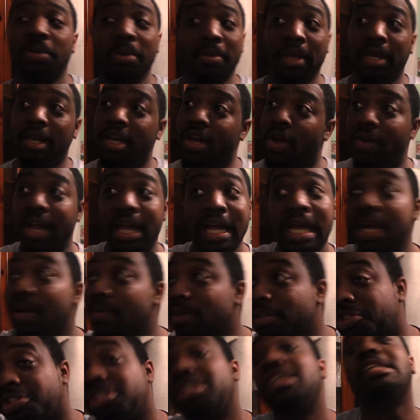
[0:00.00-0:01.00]
I'm like, no, that ain't
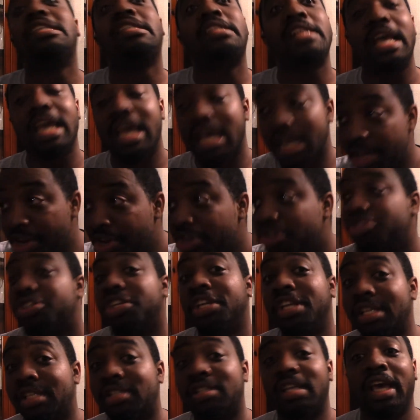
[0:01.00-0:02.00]
what she's saying.
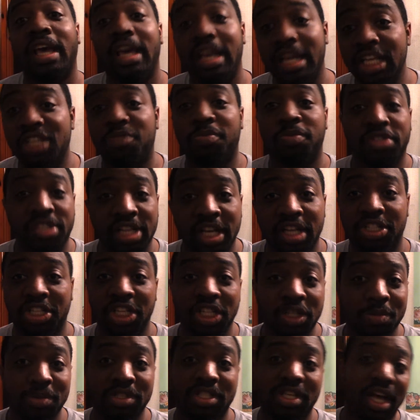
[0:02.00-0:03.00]
She's saying he's been
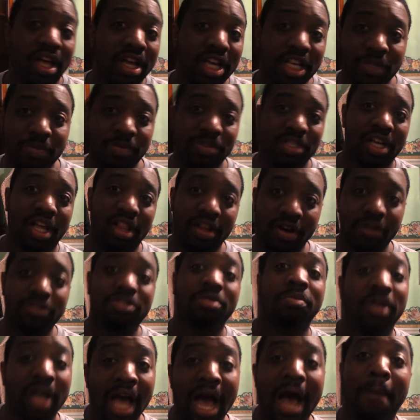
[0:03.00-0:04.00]
telling her
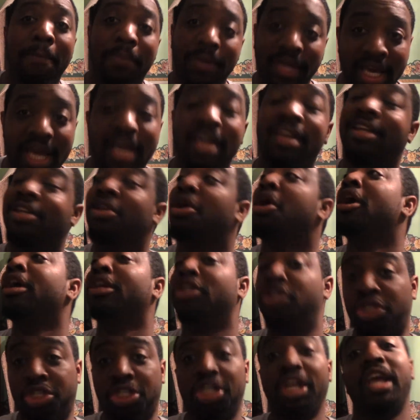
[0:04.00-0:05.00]
some complicated
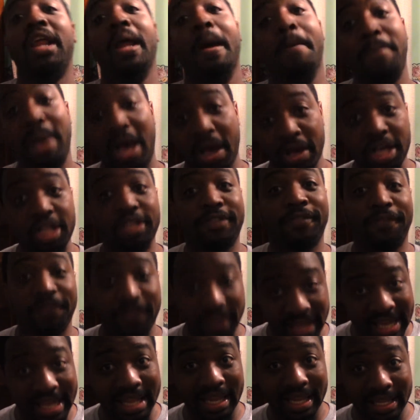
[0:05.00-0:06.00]
shit about his
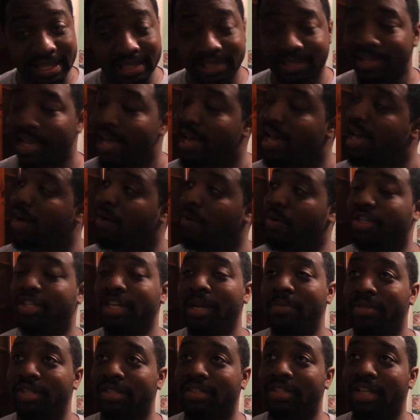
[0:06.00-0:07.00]
feelings. Which
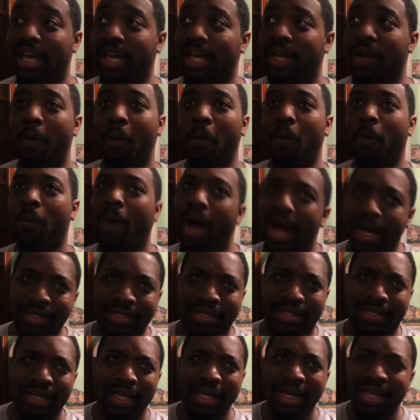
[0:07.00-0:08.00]
I'm just like,
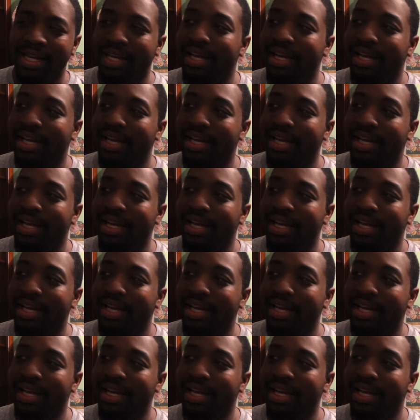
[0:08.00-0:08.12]
what?